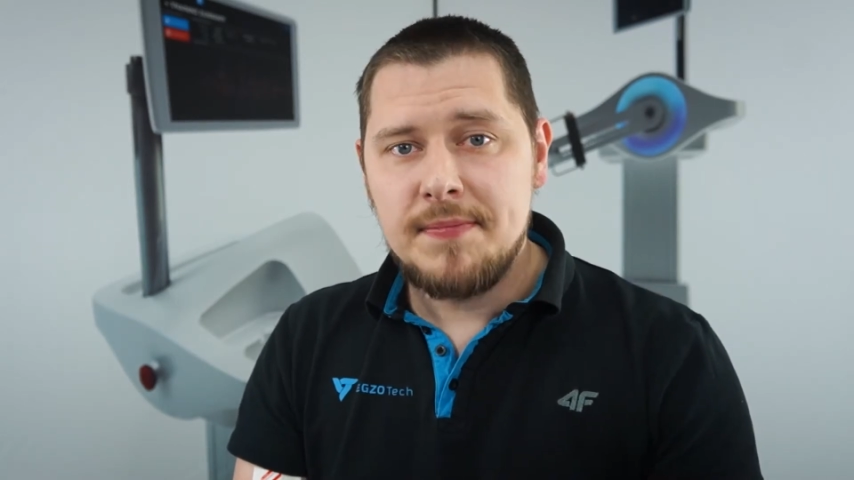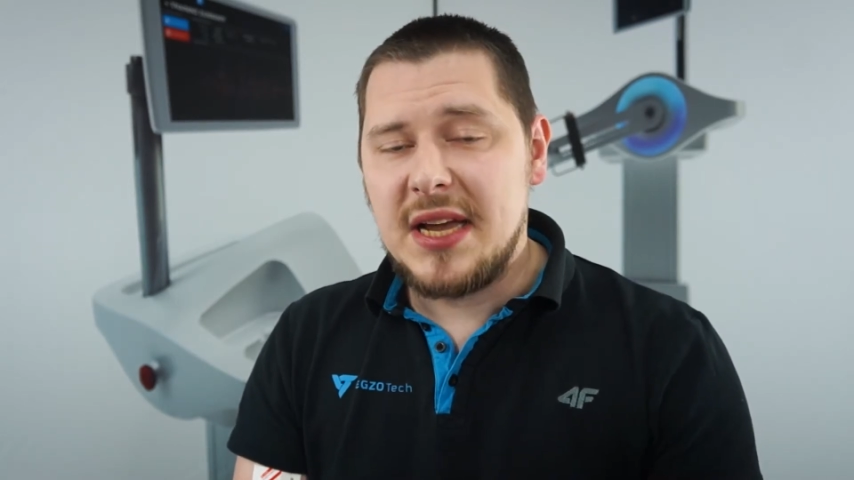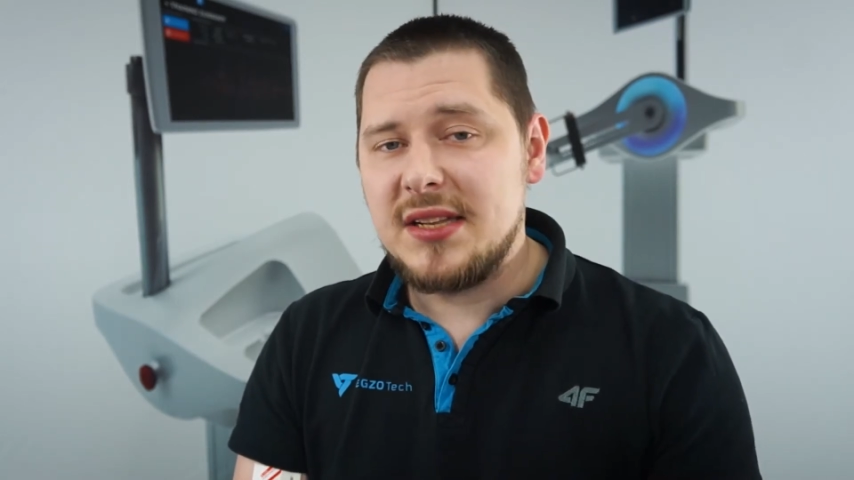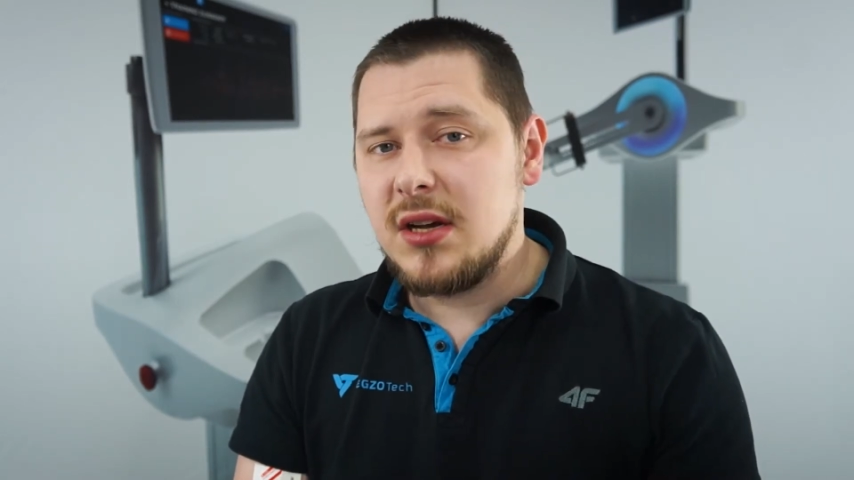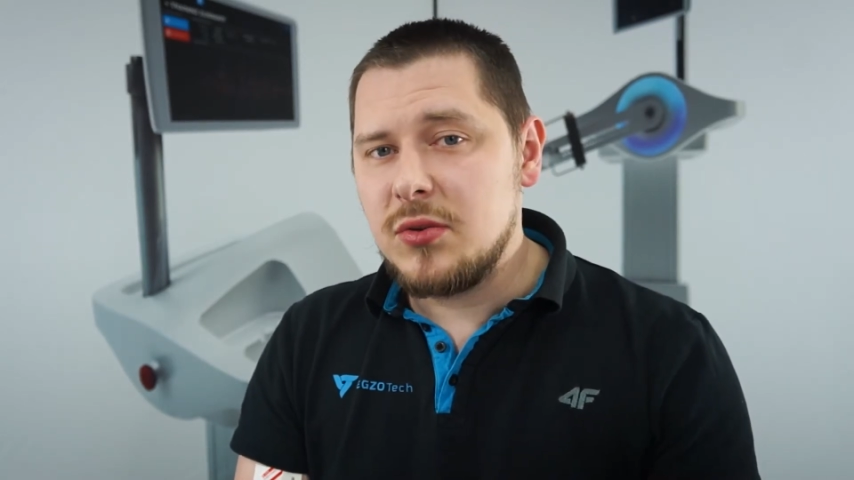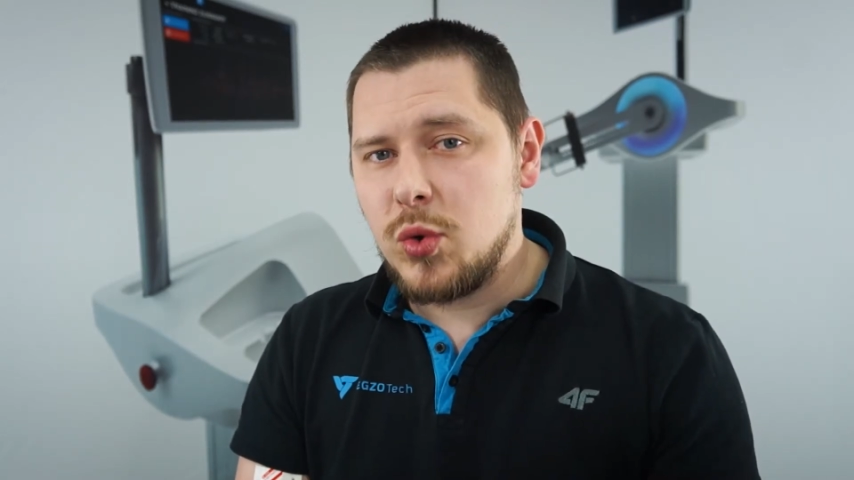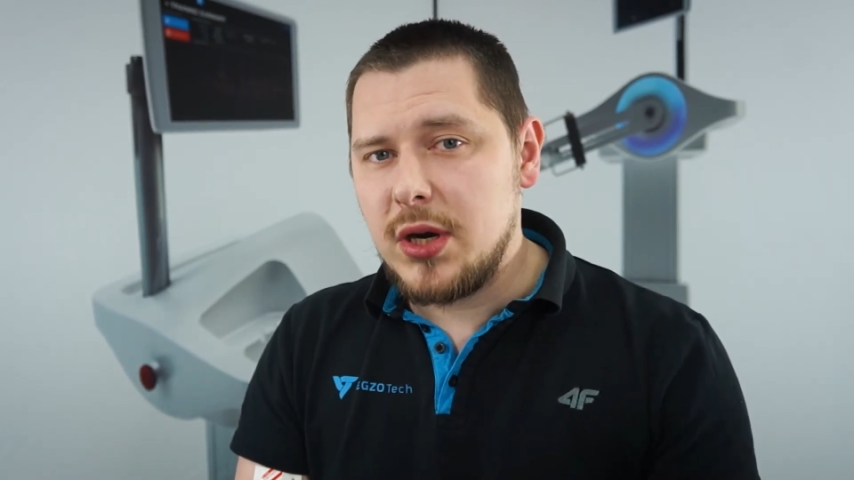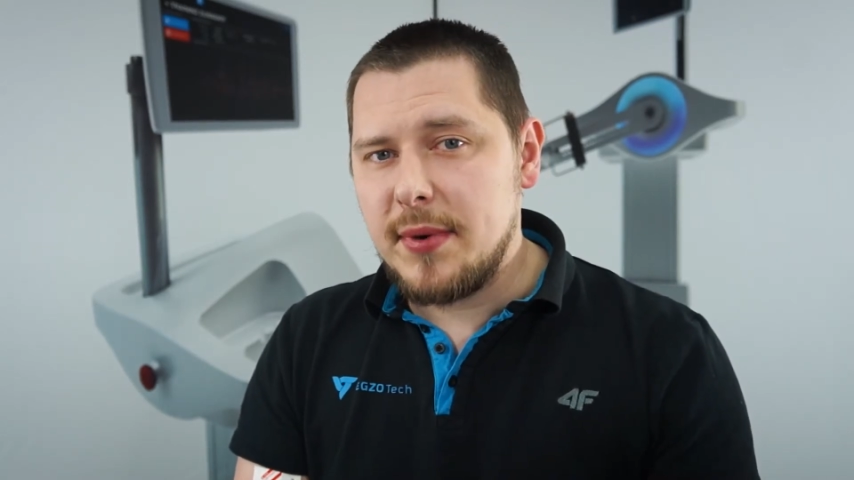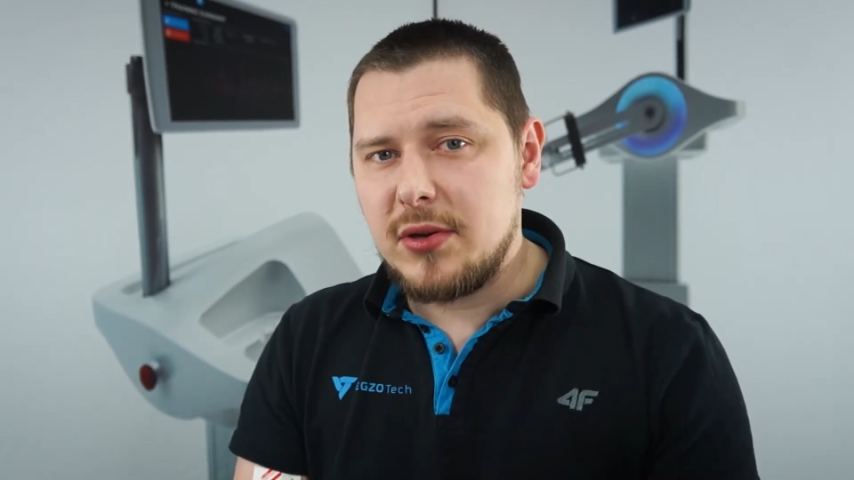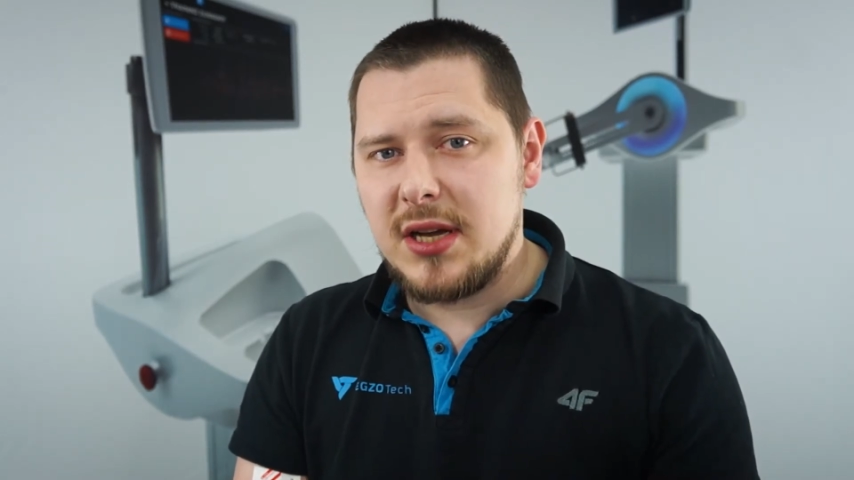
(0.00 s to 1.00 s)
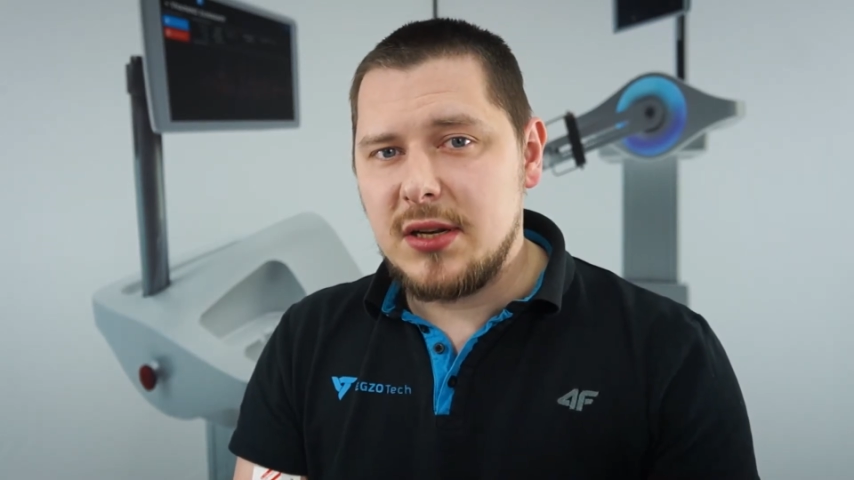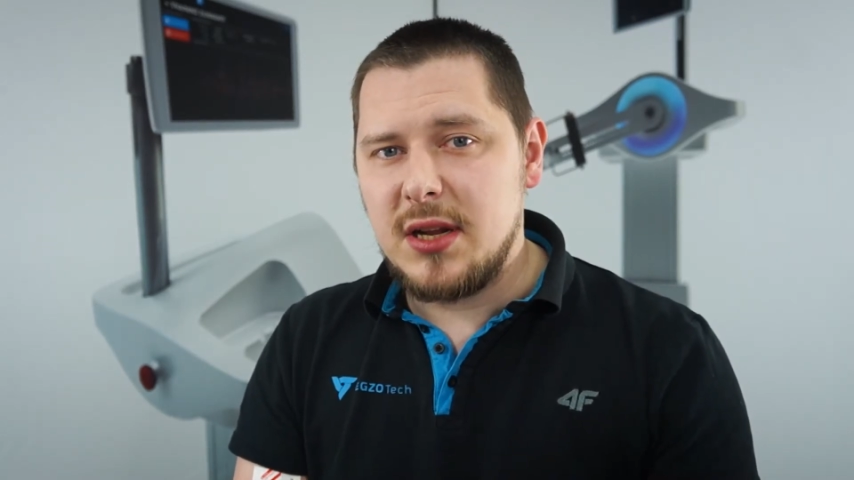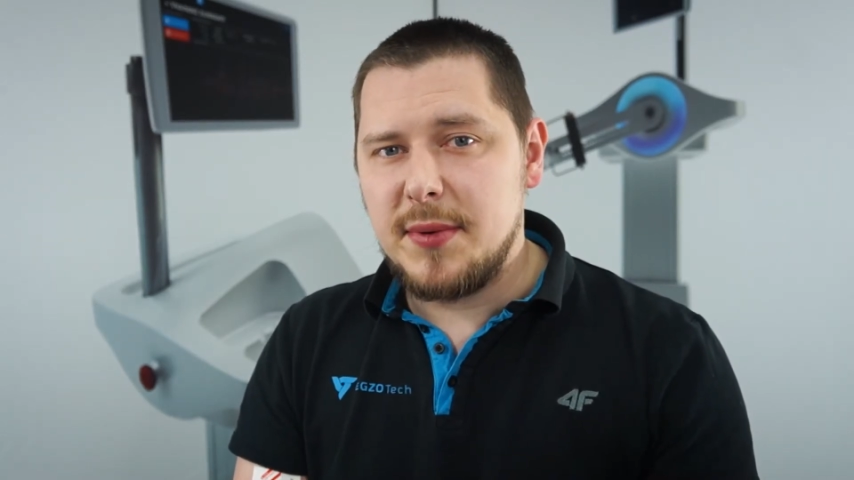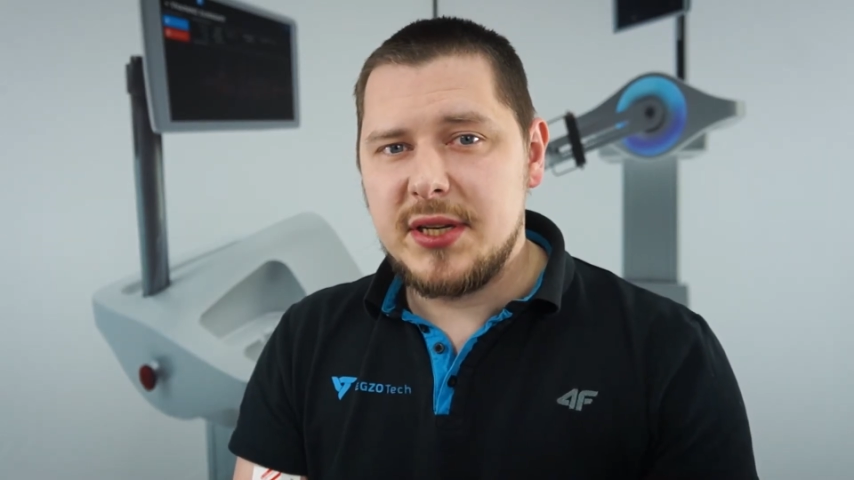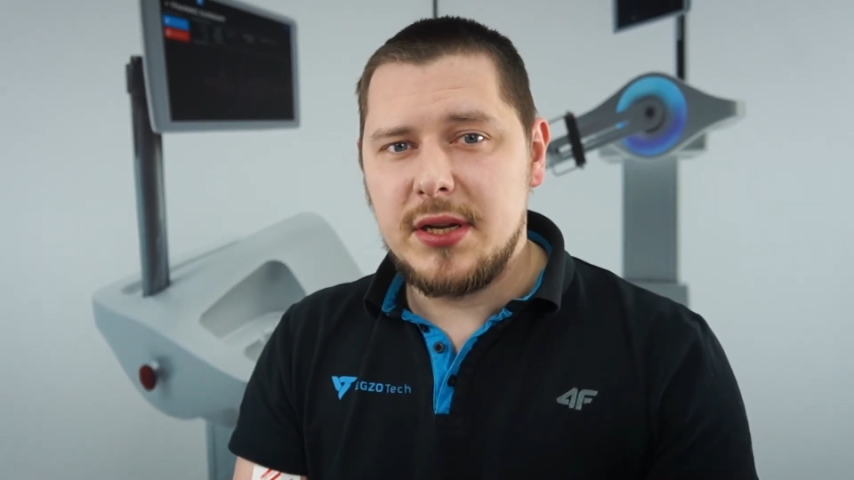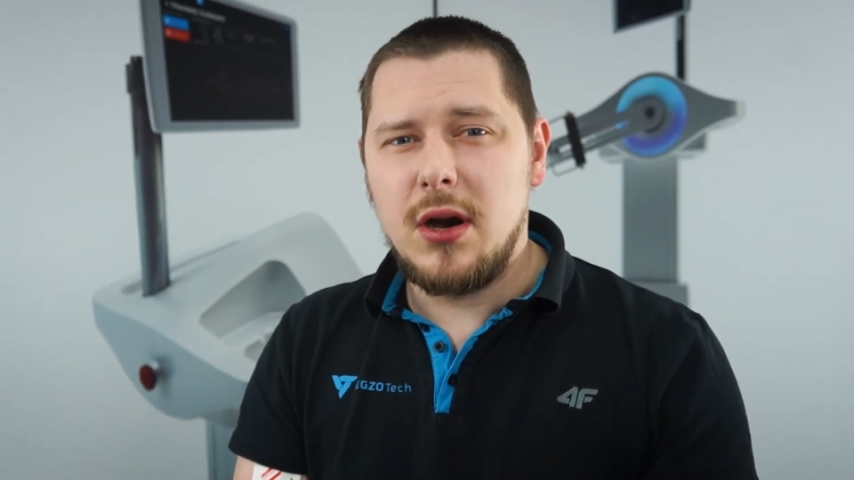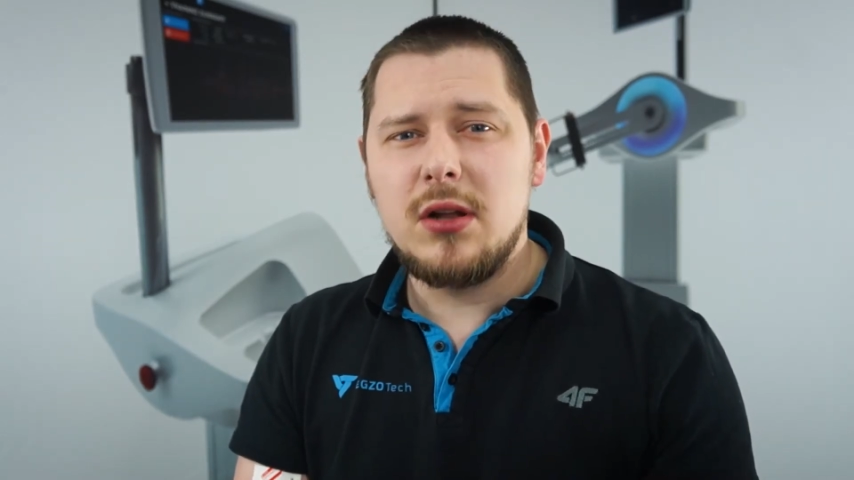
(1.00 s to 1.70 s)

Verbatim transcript: And don't worry about anonymity.